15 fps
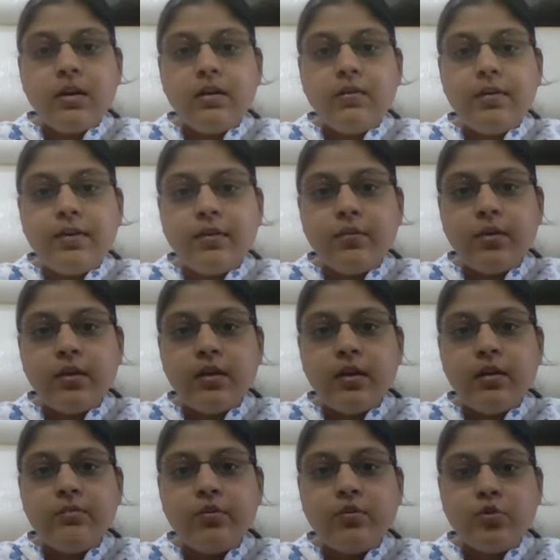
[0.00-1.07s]
When we
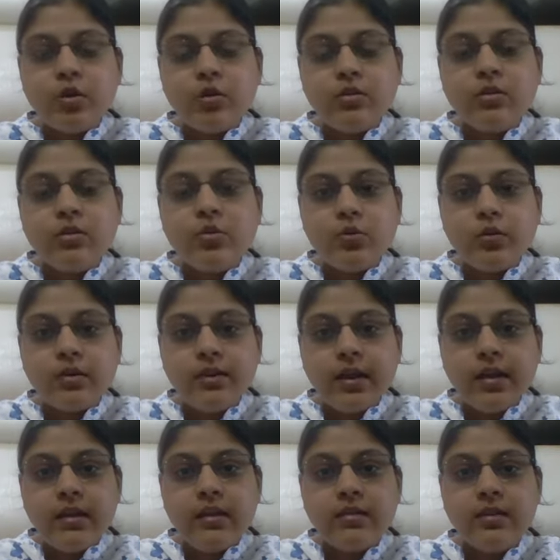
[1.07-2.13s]
withdraw the
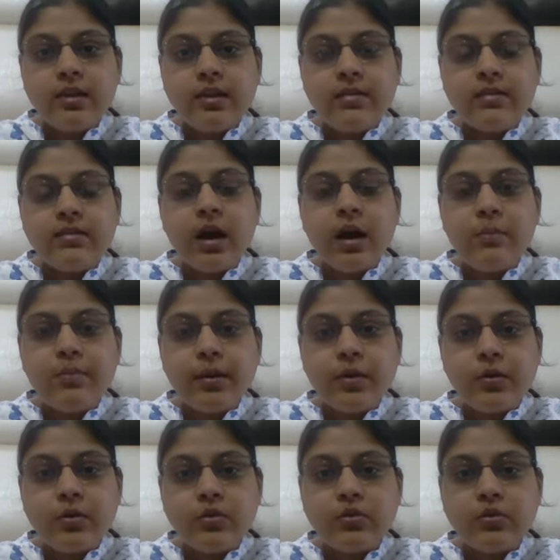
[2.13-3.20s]
clonidine, there is
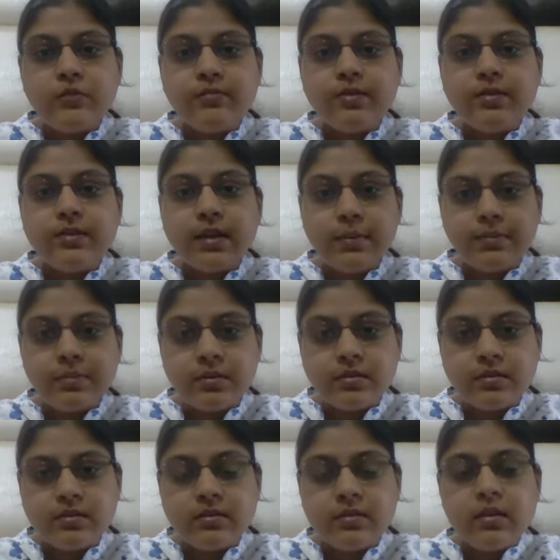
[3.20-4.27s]
upregulation of the
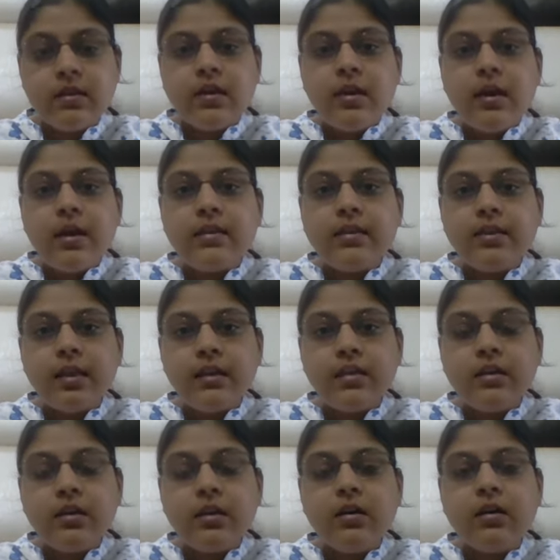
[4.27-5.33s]
receptors, and then
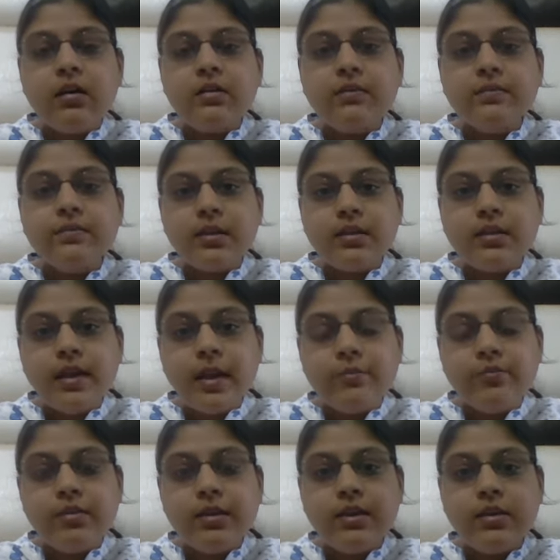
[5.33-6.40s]
that
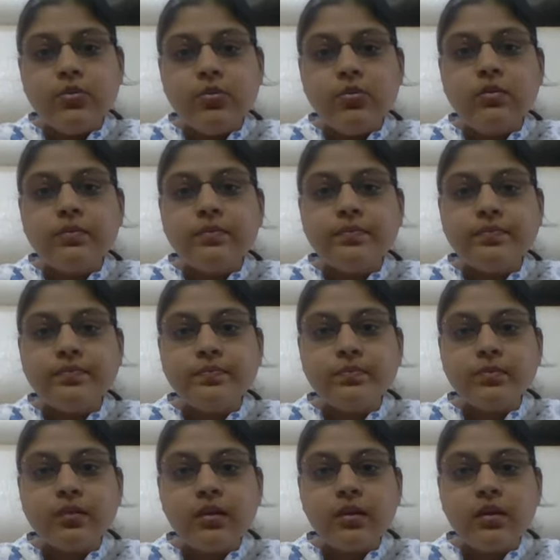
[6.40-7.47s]
will lead to
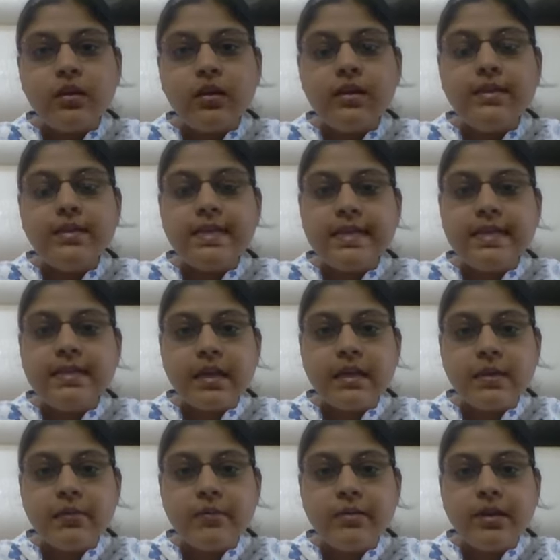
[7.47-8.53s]
increase
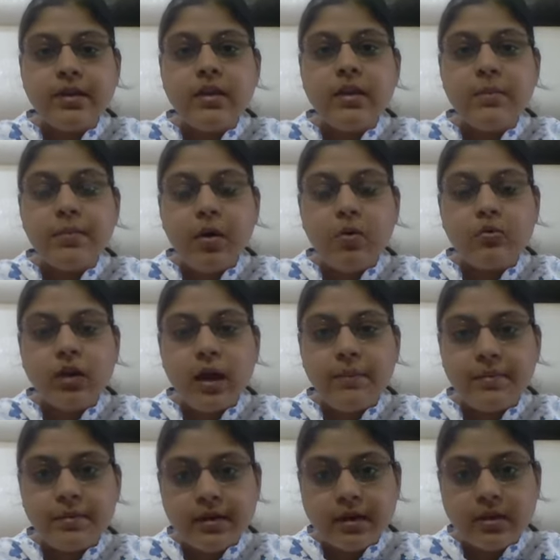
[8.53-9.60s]
activity, rebound
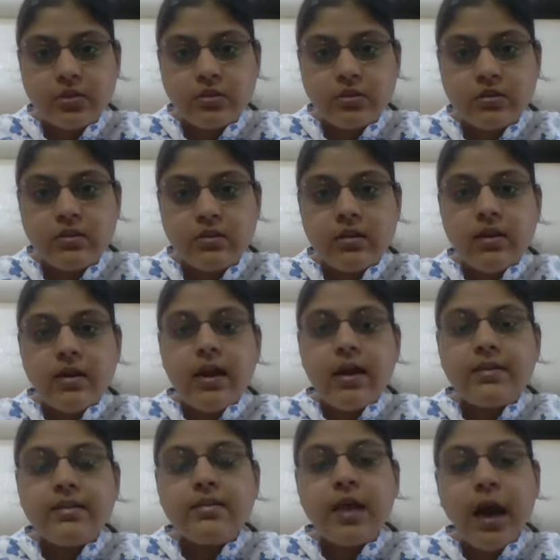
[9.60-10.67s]
hypertension.
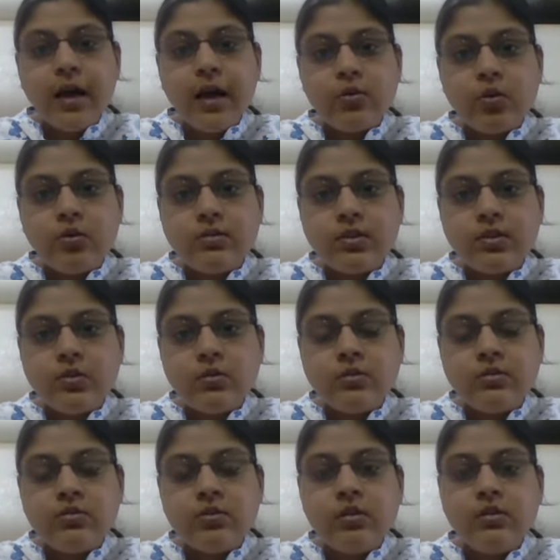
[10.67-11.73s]
And in
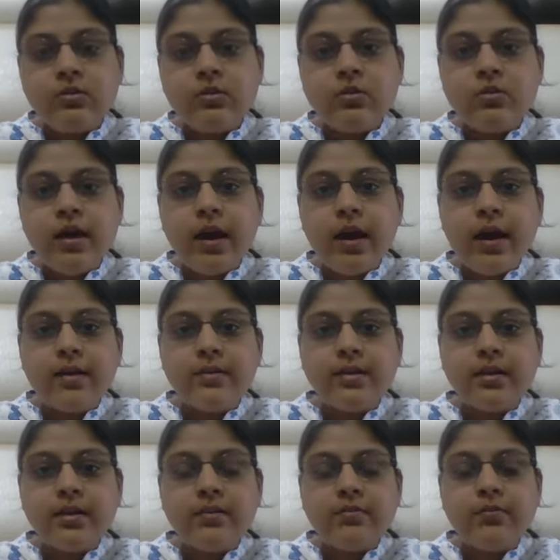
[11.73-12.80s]
thyrotoxicosis also, and
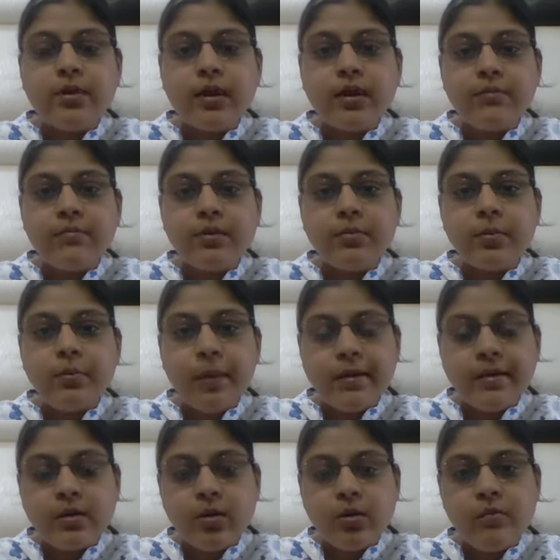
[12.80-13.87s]
we give the
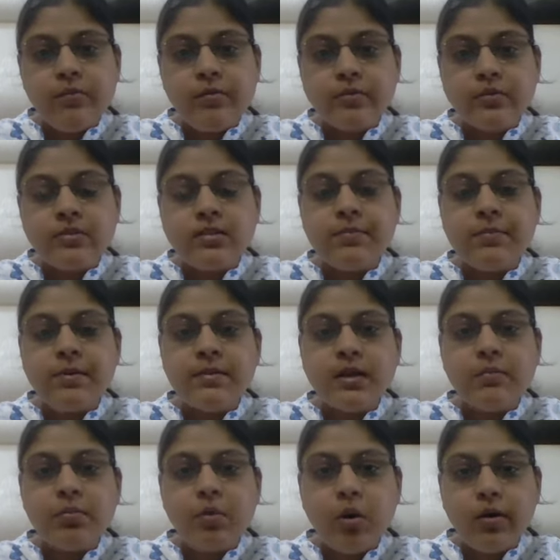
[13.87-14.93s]
propranolol, which is the
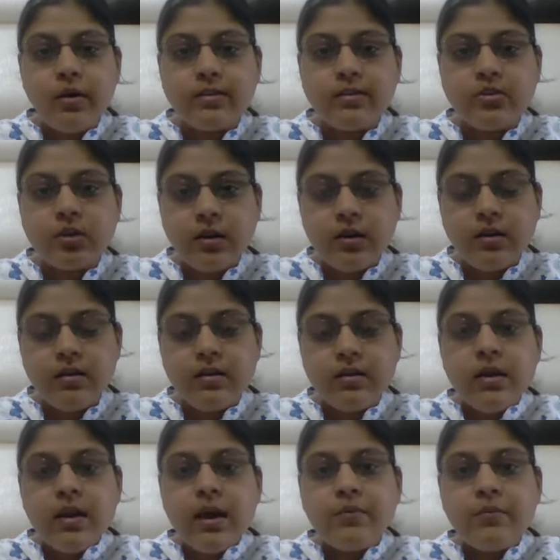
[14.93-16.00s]
beta blockage drug,
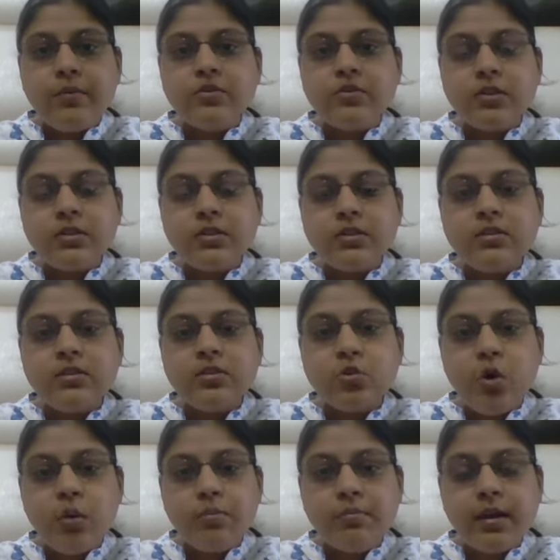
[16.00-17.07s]
and we just
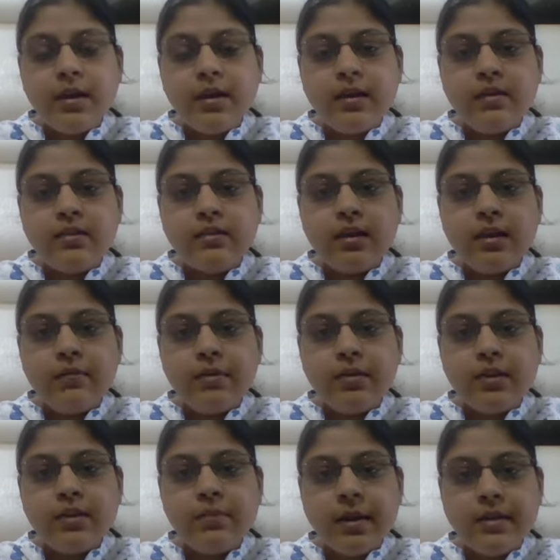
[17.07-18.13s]
stop giving
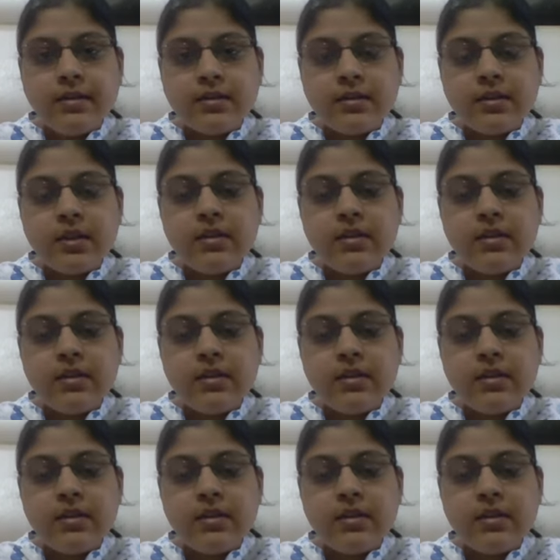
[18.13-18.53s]
the medicine.